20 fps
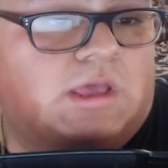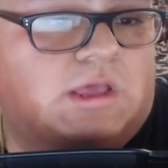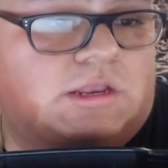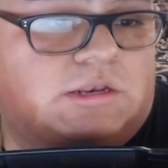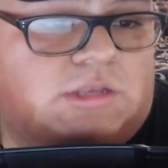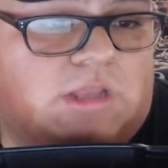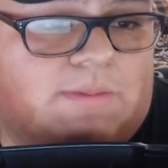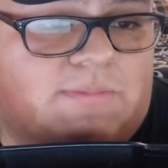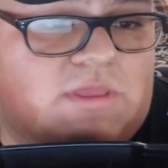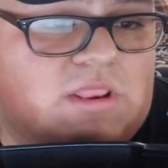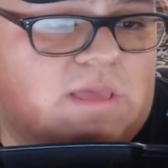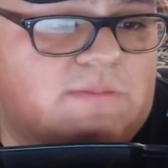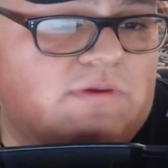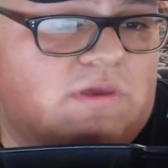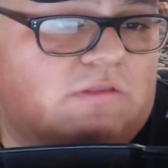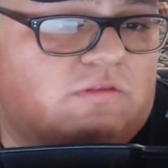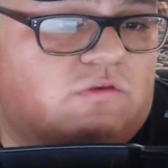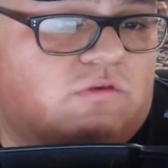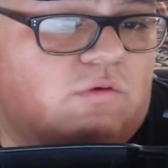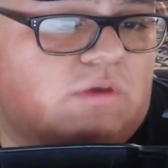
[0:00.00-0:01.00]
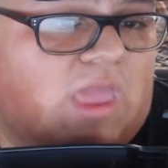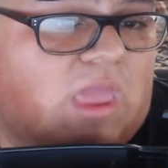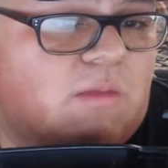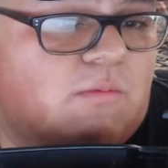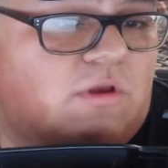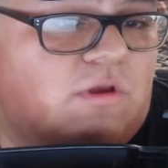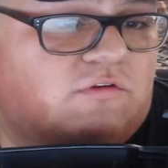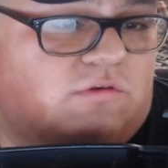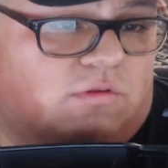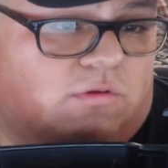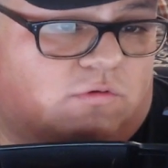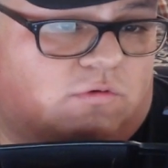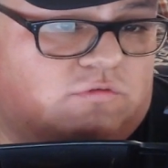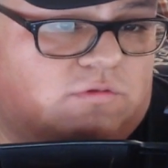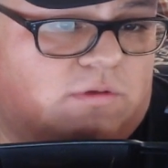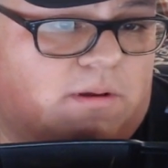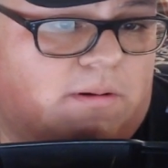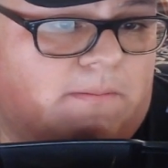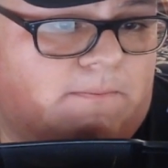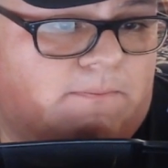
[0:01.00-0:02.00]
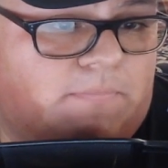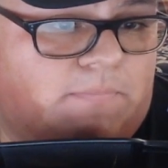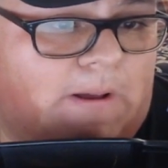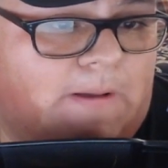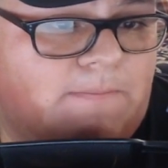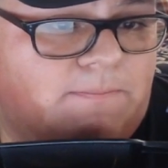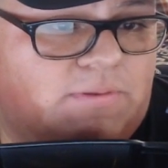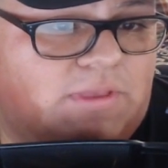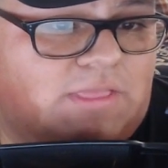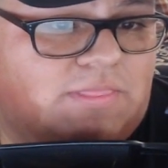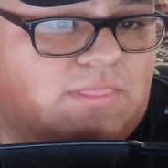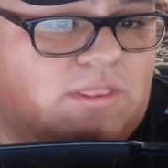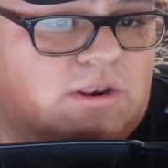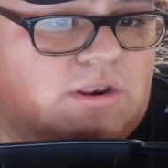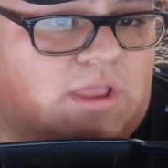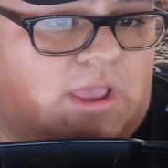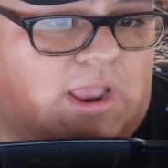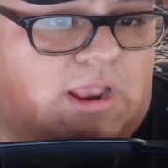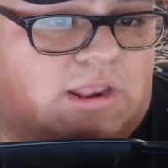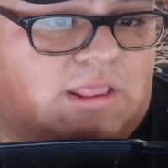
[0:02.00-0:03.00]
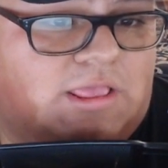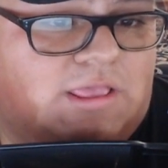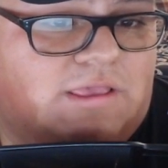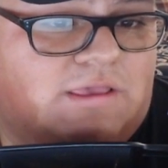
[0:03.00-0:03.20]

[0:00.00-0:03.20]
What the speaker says: 2K Originals, Bump in the Night,